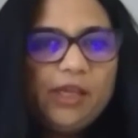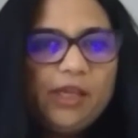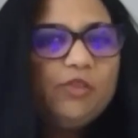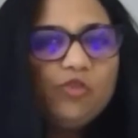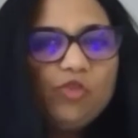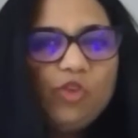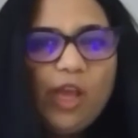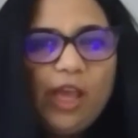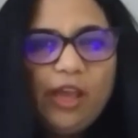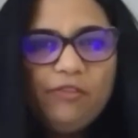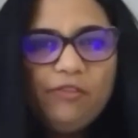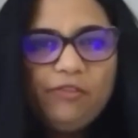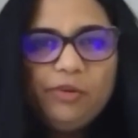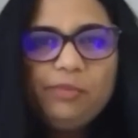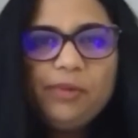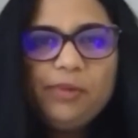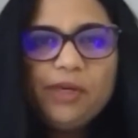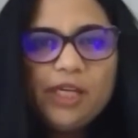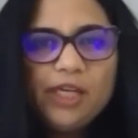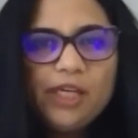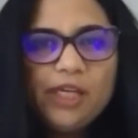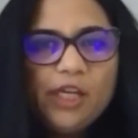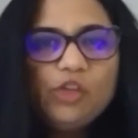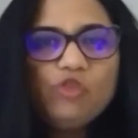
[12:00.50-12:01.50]
So
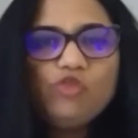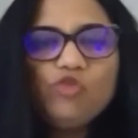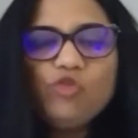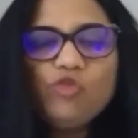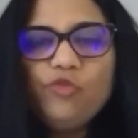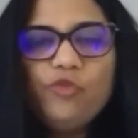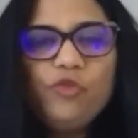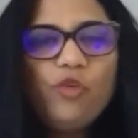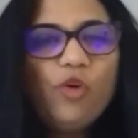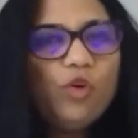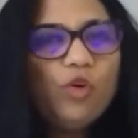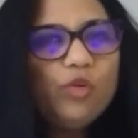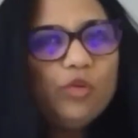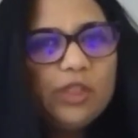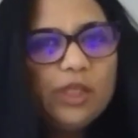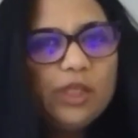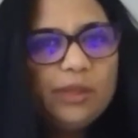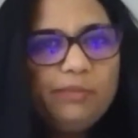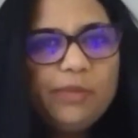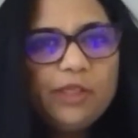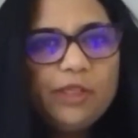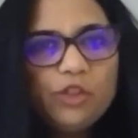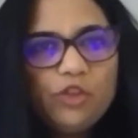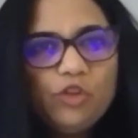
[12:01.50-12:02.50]
everybody needs to follow that
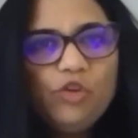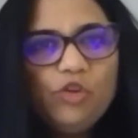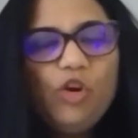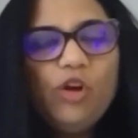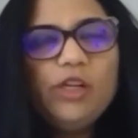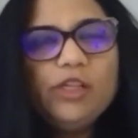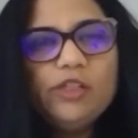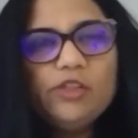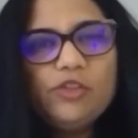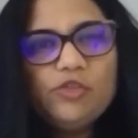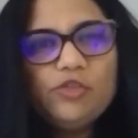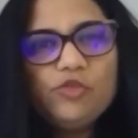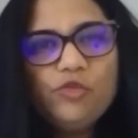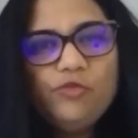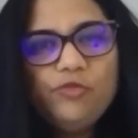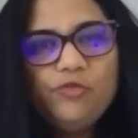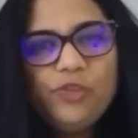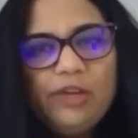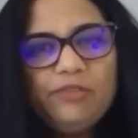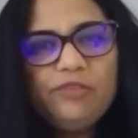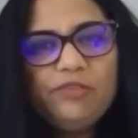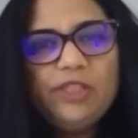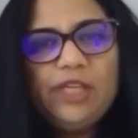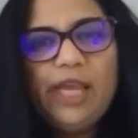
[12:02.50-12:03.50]
methodology. So we
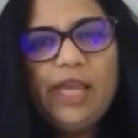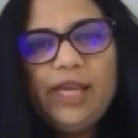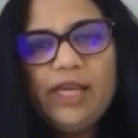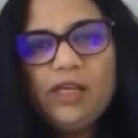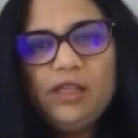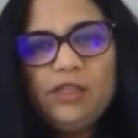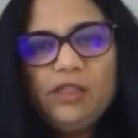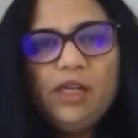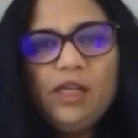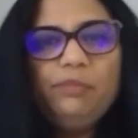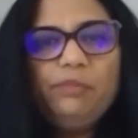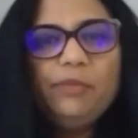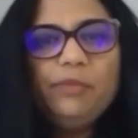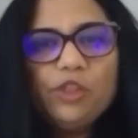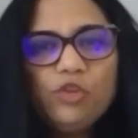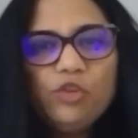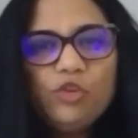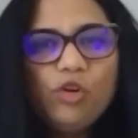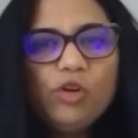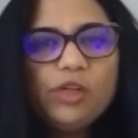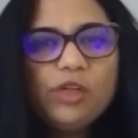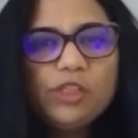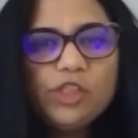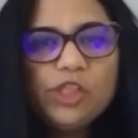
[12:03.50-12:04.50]
have taken that
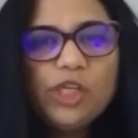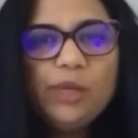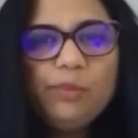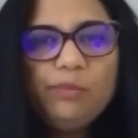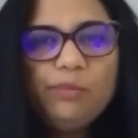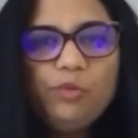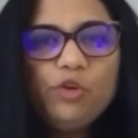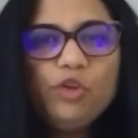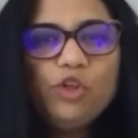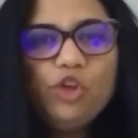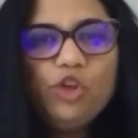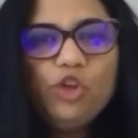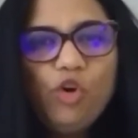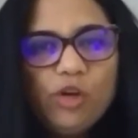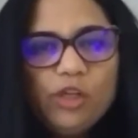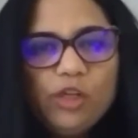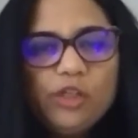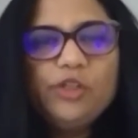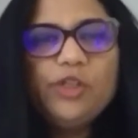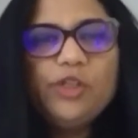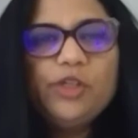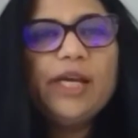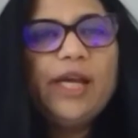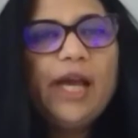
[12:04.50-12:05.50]
methodology and put it all
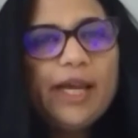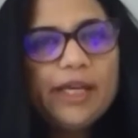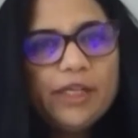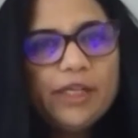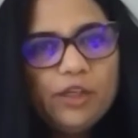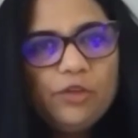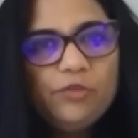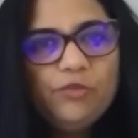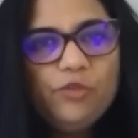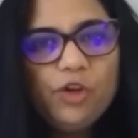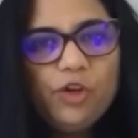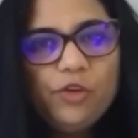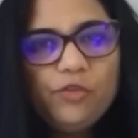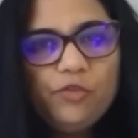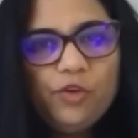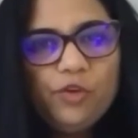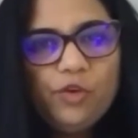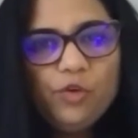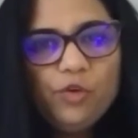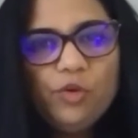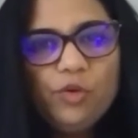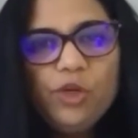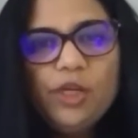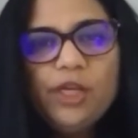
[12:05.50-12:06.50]
into a guided
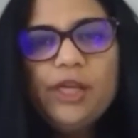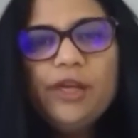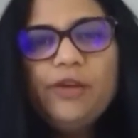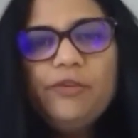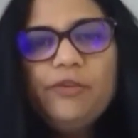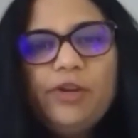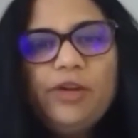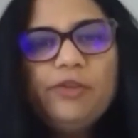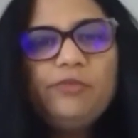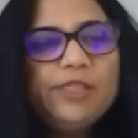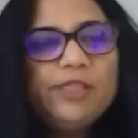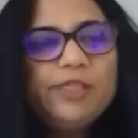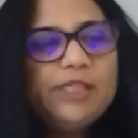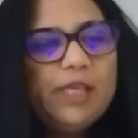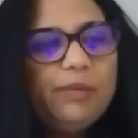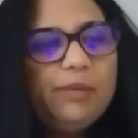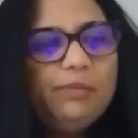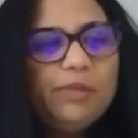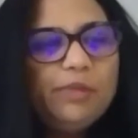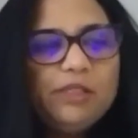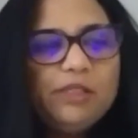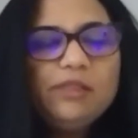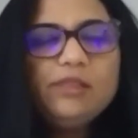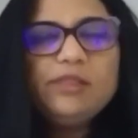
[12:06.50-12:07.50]
workflow where we say
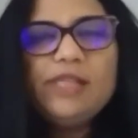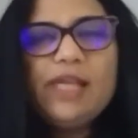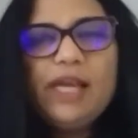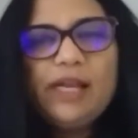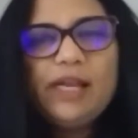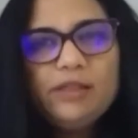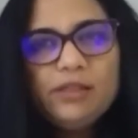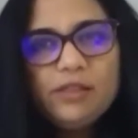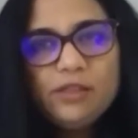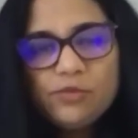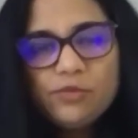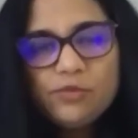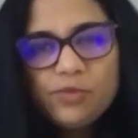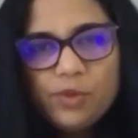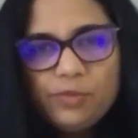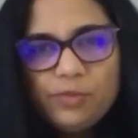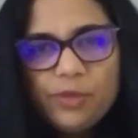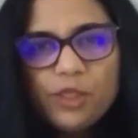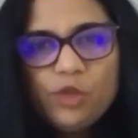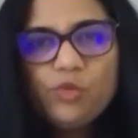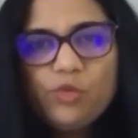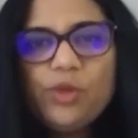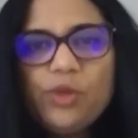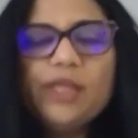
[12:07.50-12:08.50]
business analysts will be
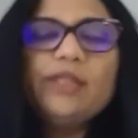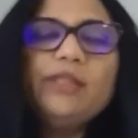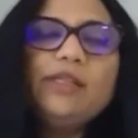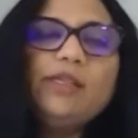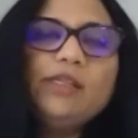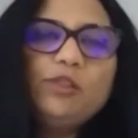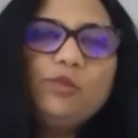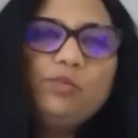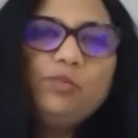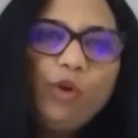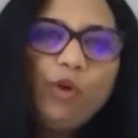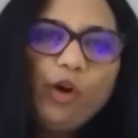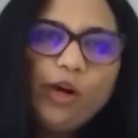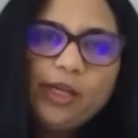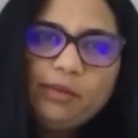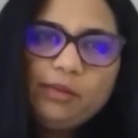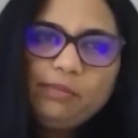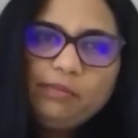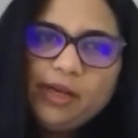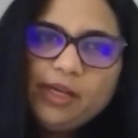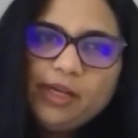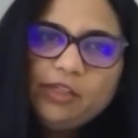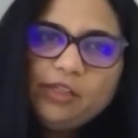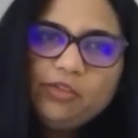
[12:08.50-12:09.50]
doing this, product
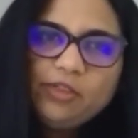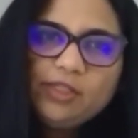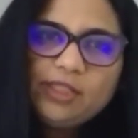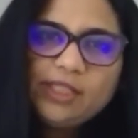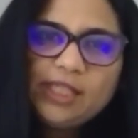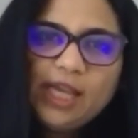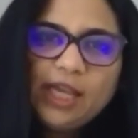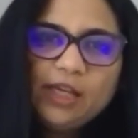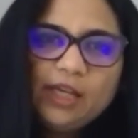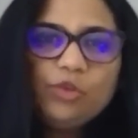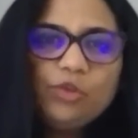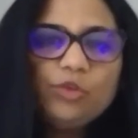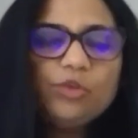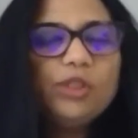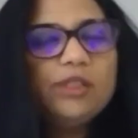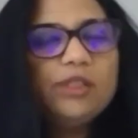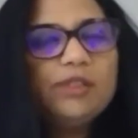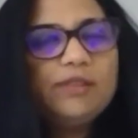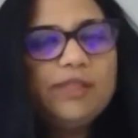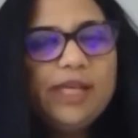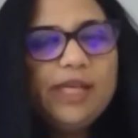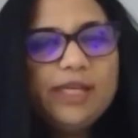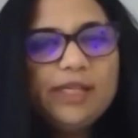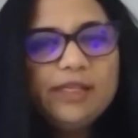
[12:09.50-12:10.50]
managers can do this,
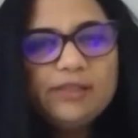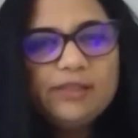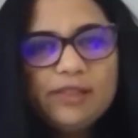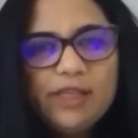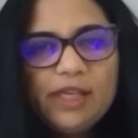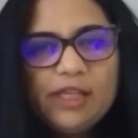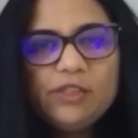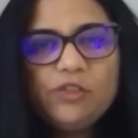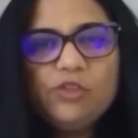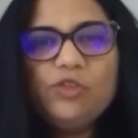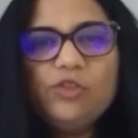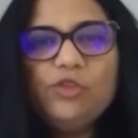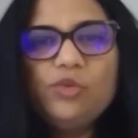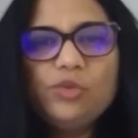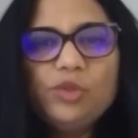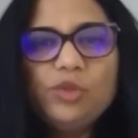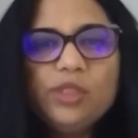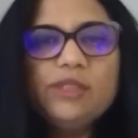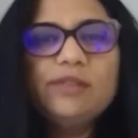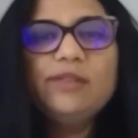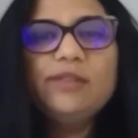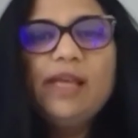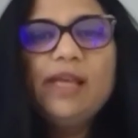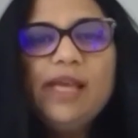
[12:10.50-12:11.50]
data science do
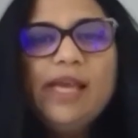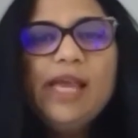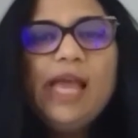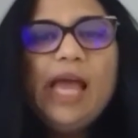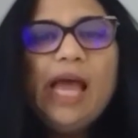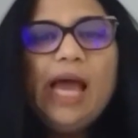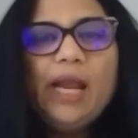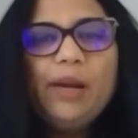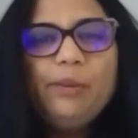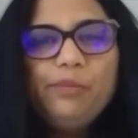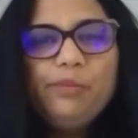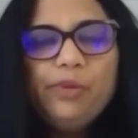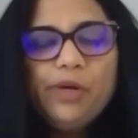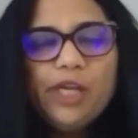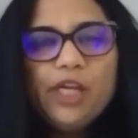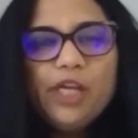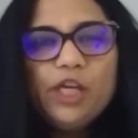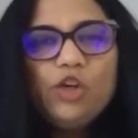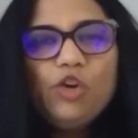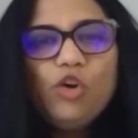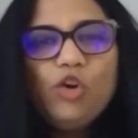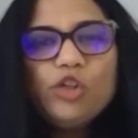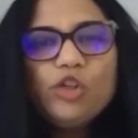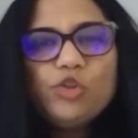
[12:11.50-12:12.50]
this, and bring
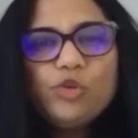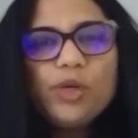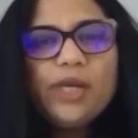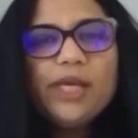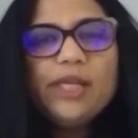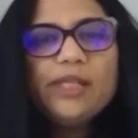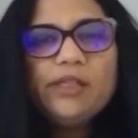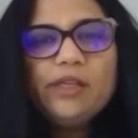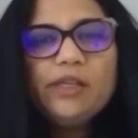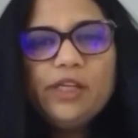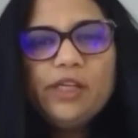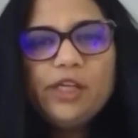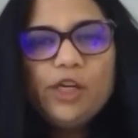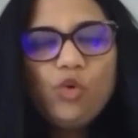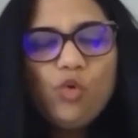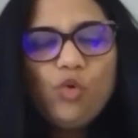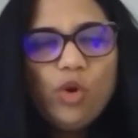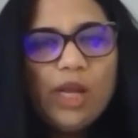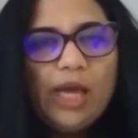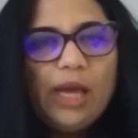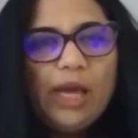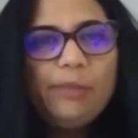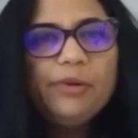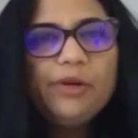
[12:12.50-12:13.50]
it all together in a
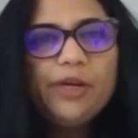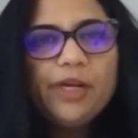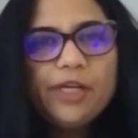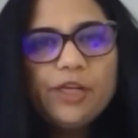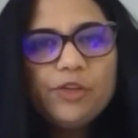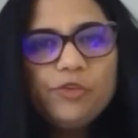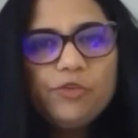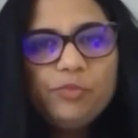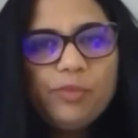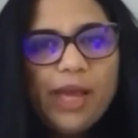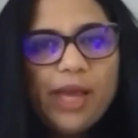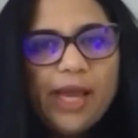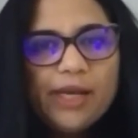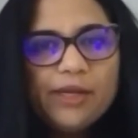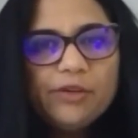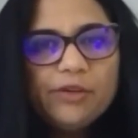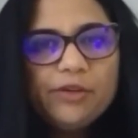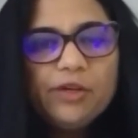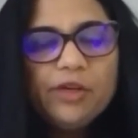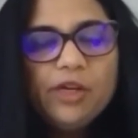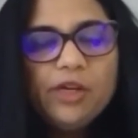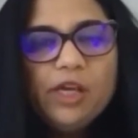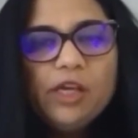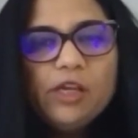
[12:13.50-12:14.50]
collaborative manner.